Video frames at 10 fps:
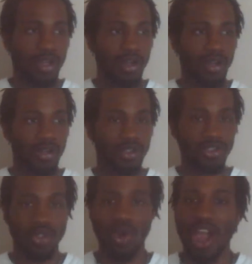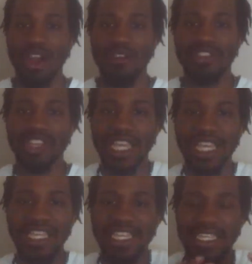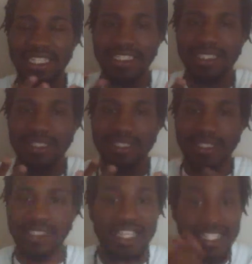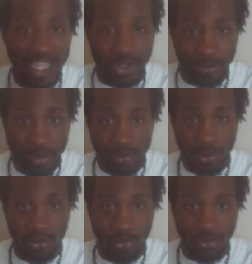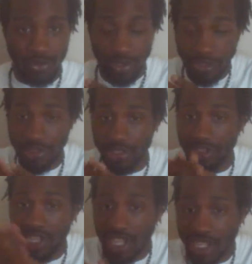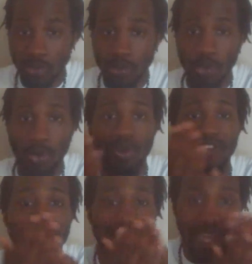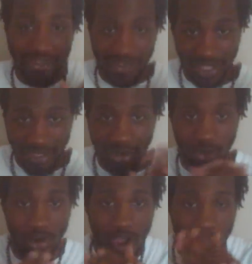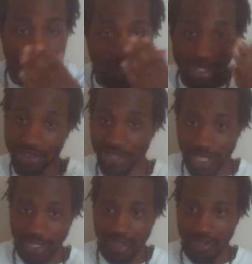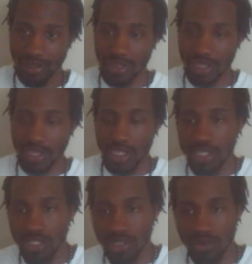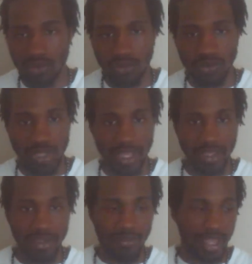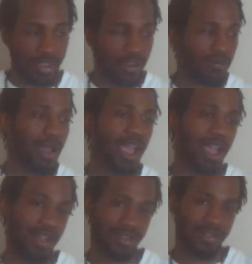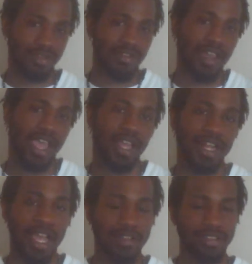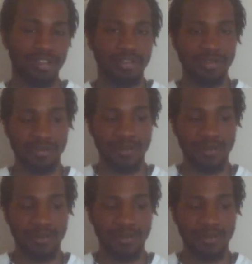So however the king is, that's how the people, the kingdom will reflect the king or complement the king. So if my house, if I had a household,